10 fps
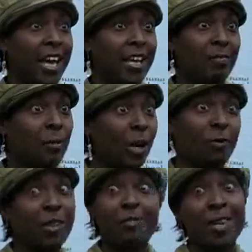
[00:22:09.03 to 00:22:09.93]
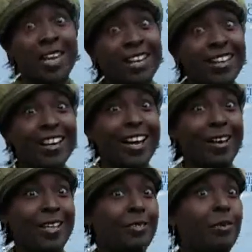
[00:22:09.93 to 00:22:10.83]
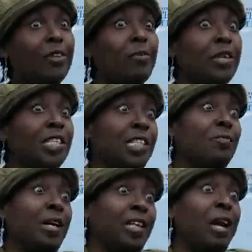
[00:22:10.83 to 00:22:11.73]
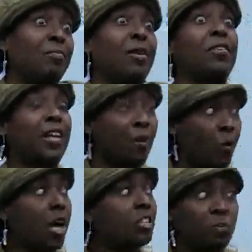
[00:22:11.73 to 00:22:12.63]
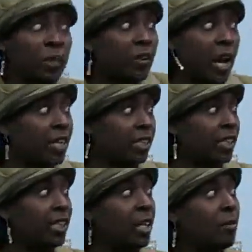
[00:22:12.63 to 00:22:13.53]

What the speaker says: I brought it with me. It's one of the ones that's in my library that I watch periodically,